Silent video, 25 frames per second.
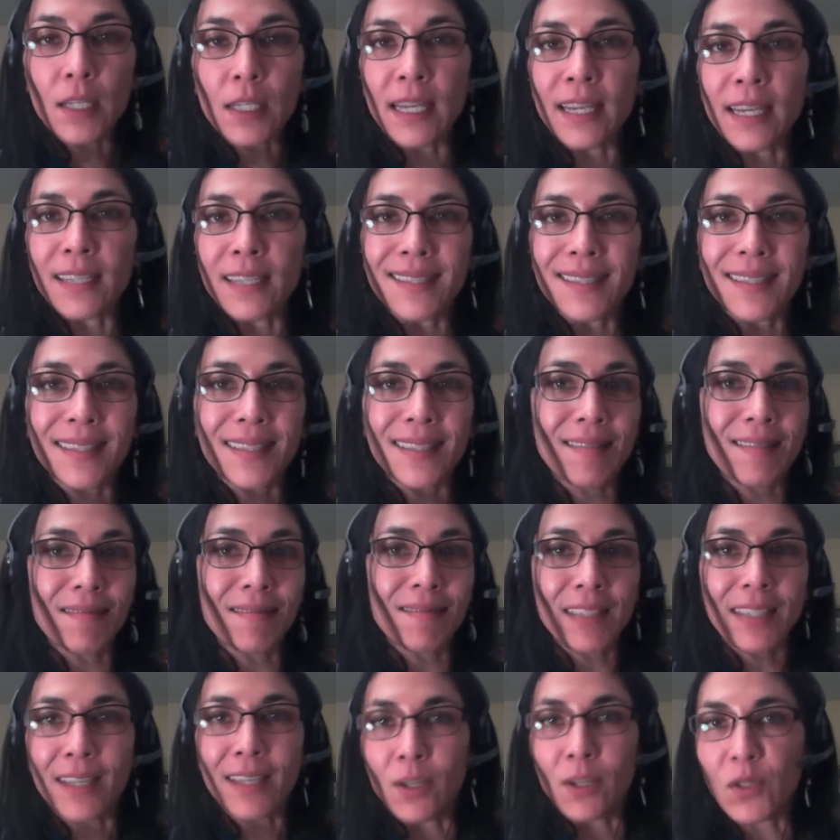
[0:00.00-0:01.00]
It's,
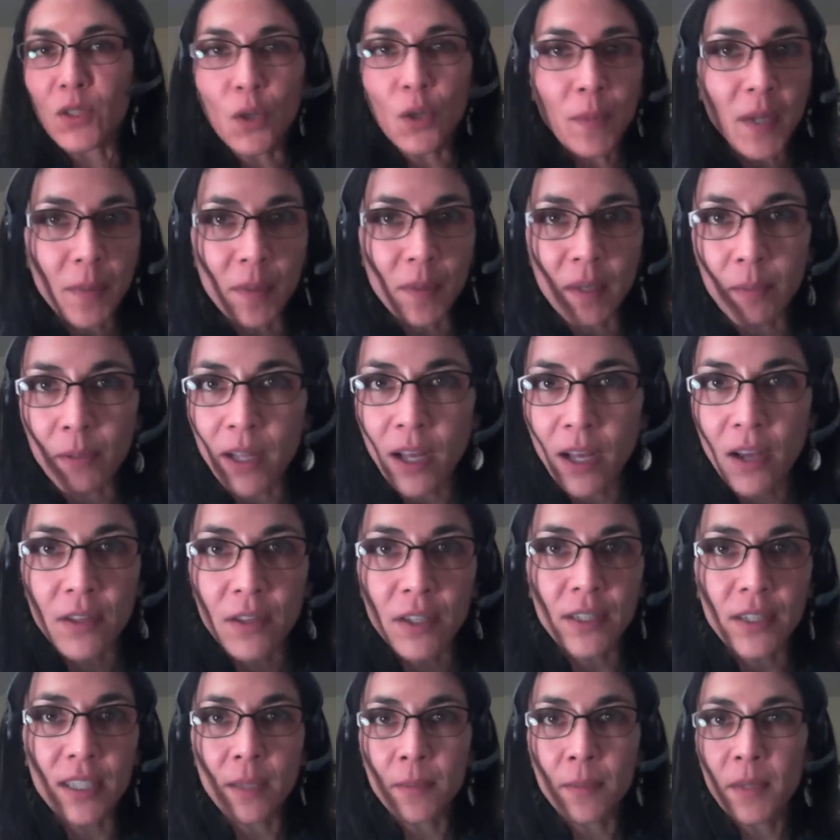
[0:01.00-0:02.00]
so many people out
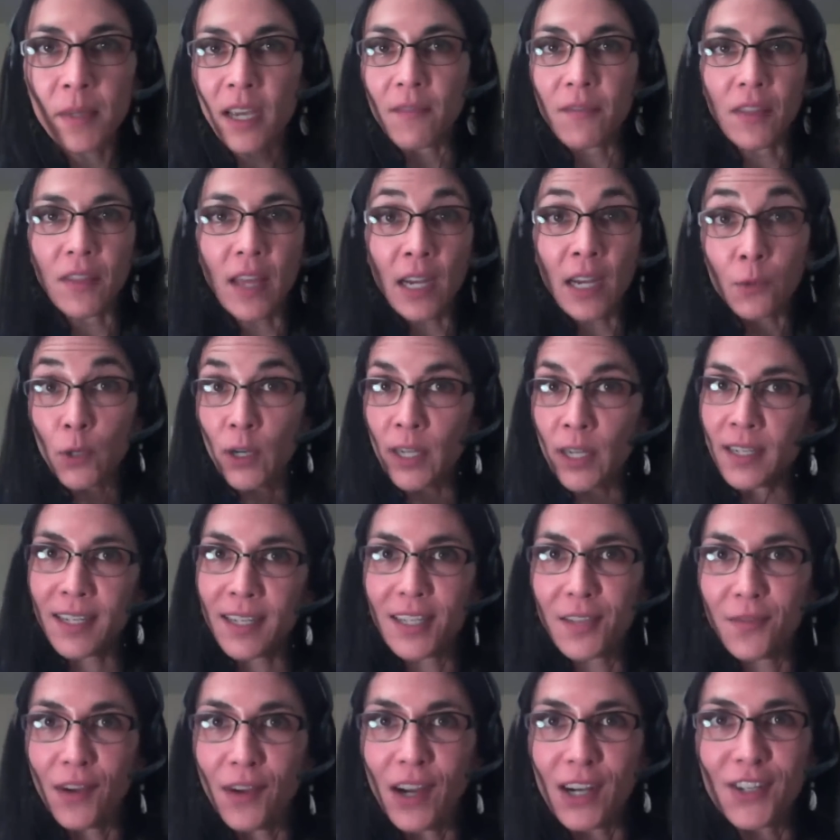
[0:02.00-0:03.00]
there seem to have thyroid
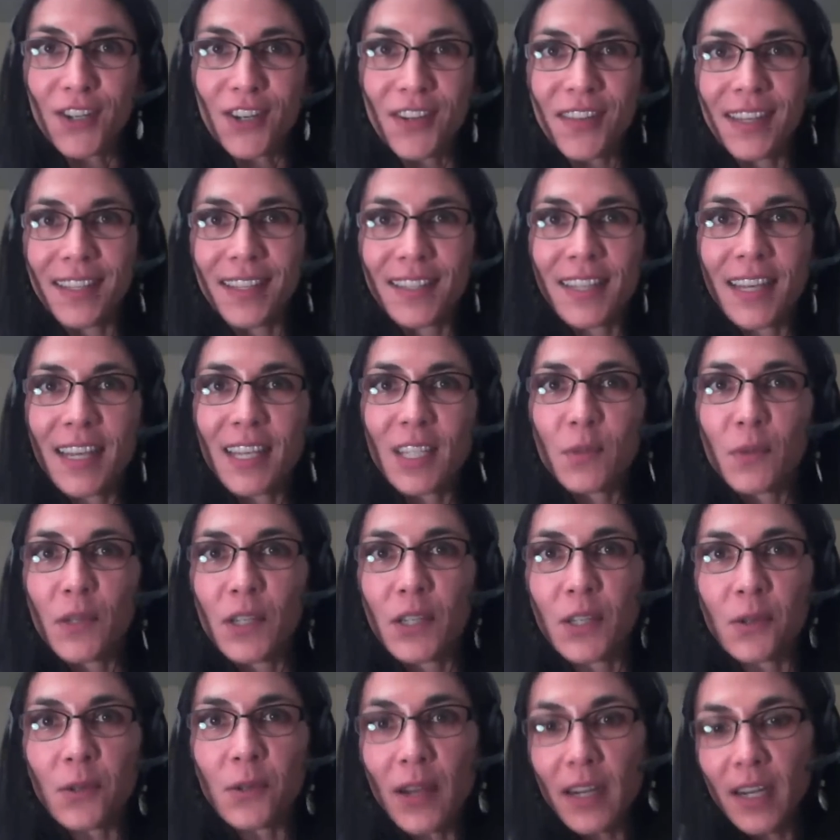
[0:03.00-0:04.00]
dysfunction these days. We
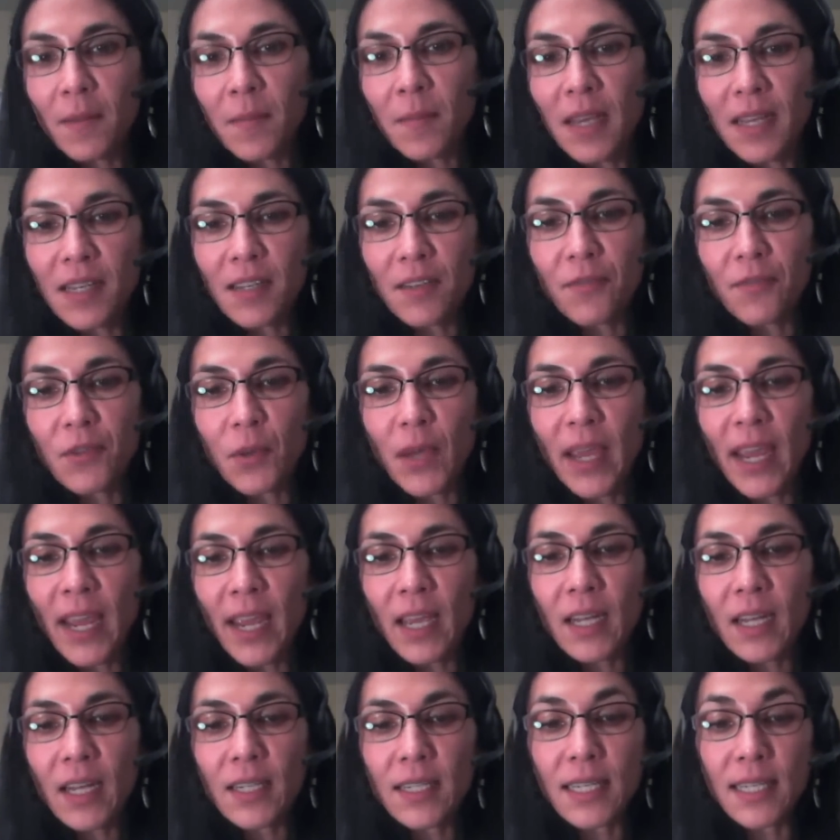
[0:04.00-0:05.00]
do recommend, if you
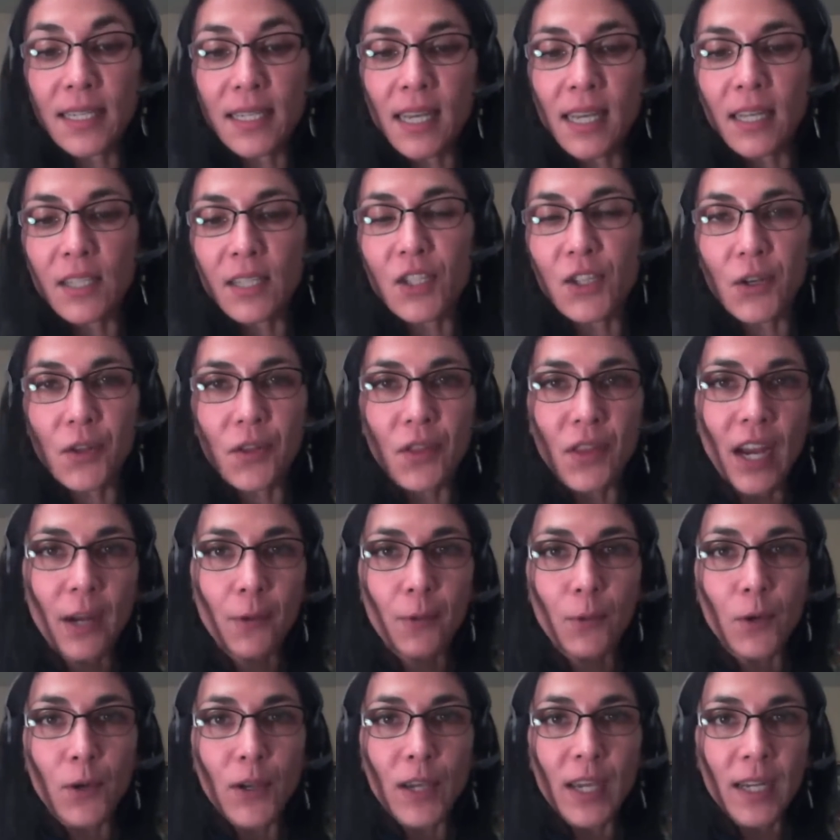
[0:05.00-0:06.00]
can, to test your
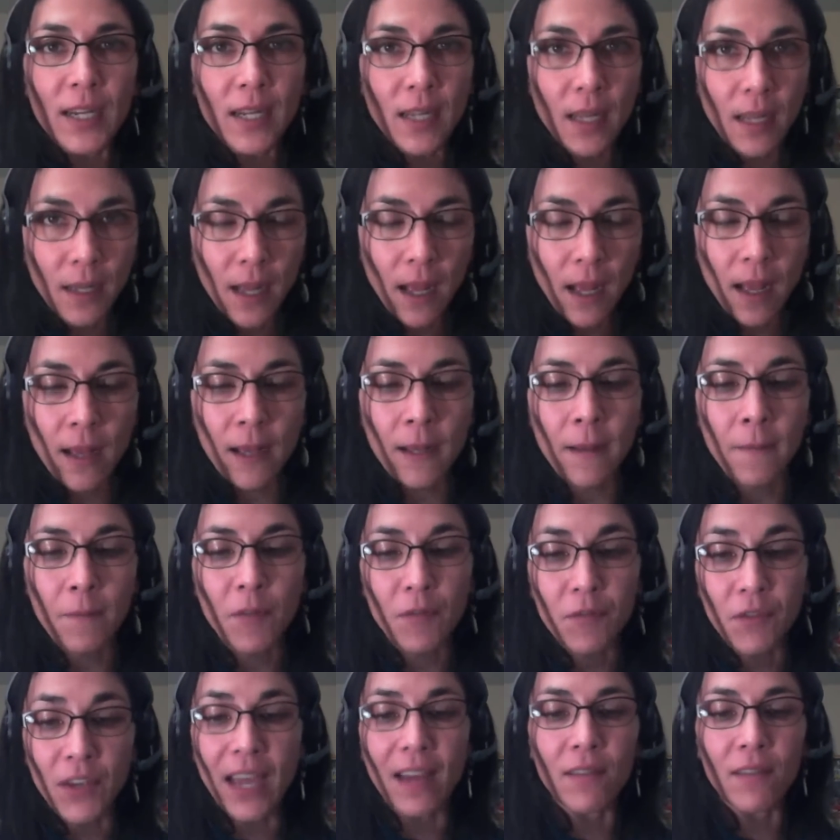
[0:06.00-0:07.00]
thyroid.
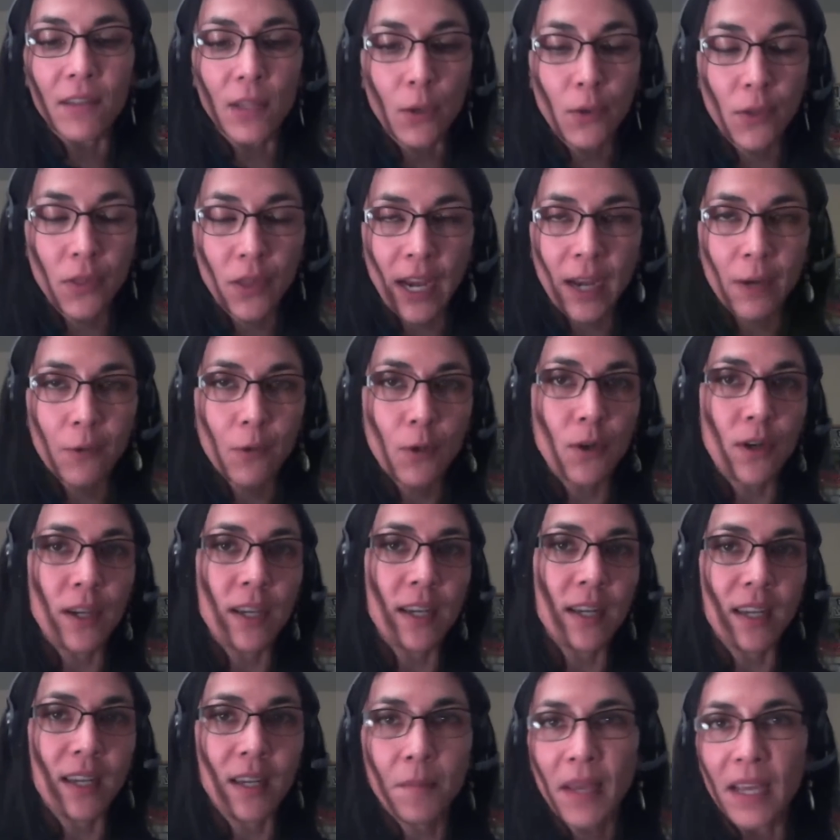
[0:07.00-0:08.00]
If you have a low
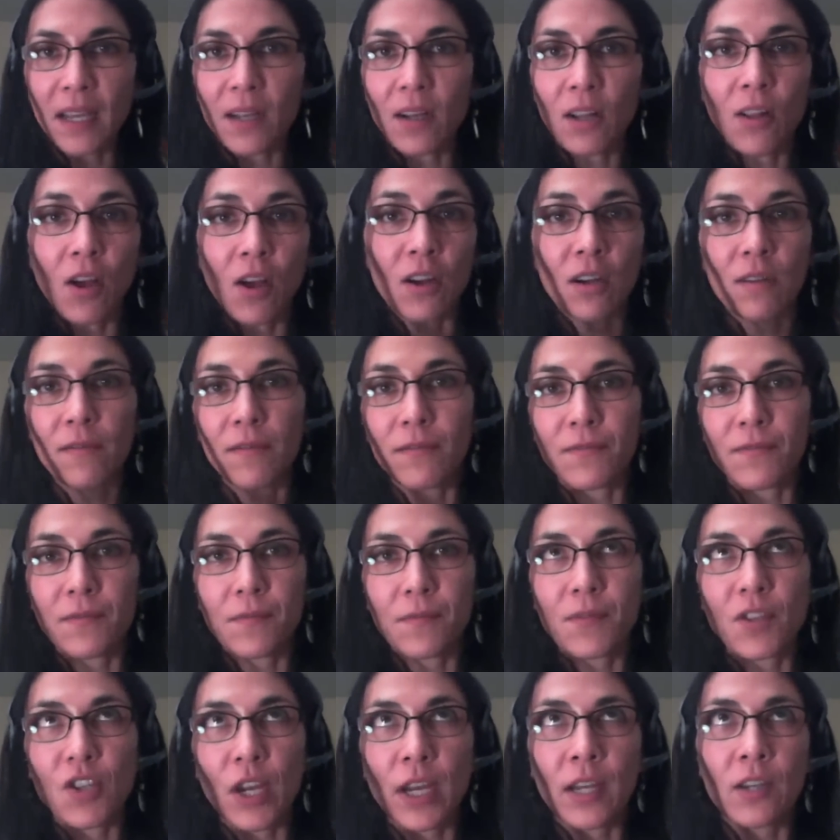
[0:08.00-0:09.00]
thyroid, it can make a lot of
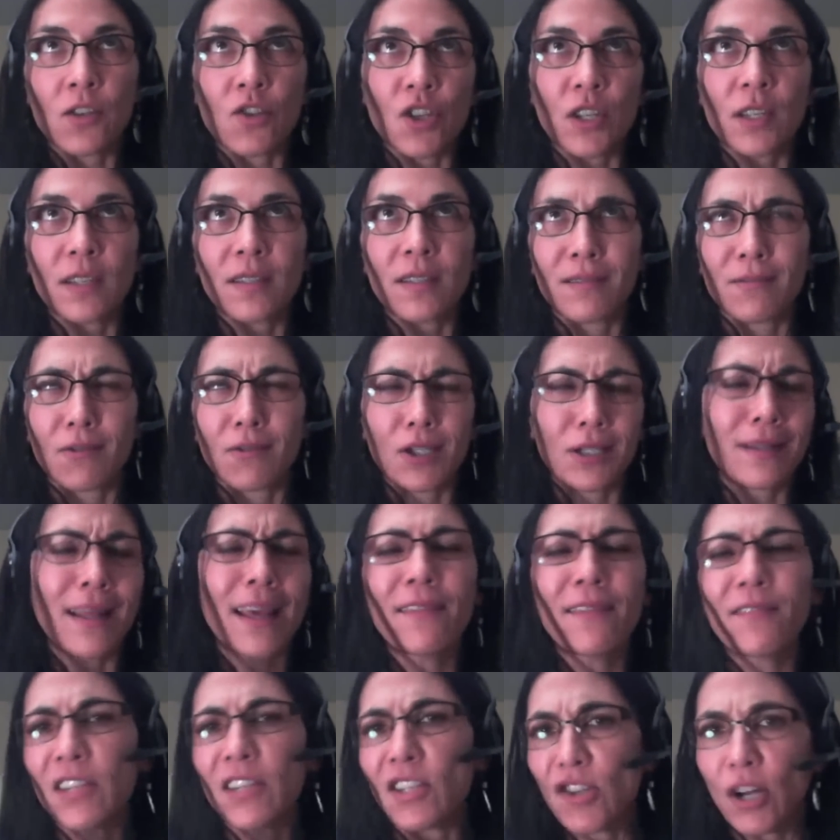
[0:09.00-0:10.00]
changes and just
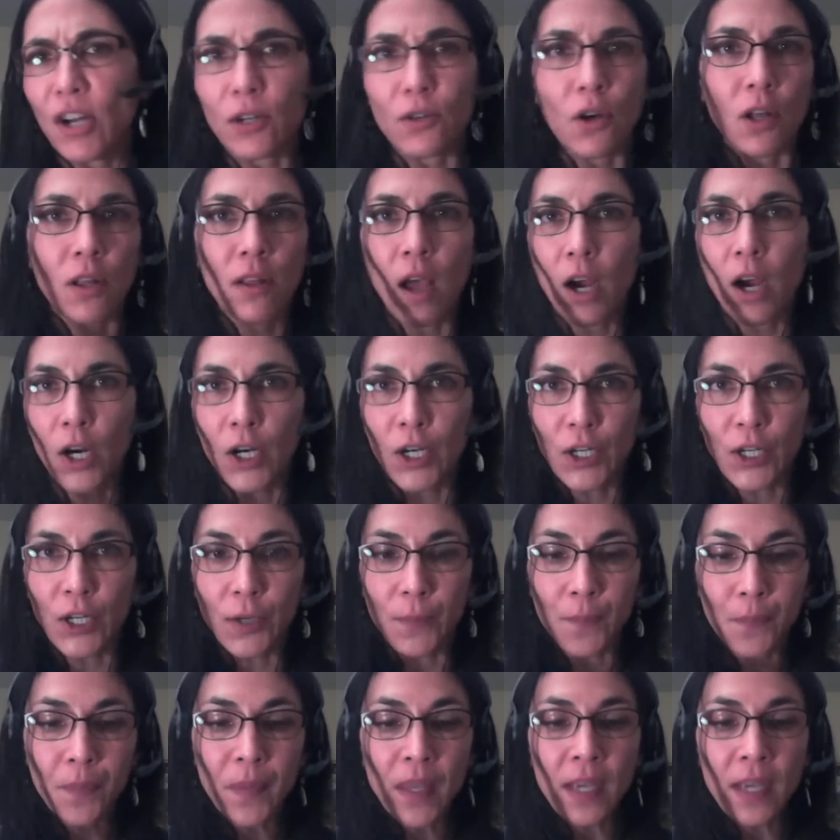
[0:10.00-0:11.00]
life in general a lot harder.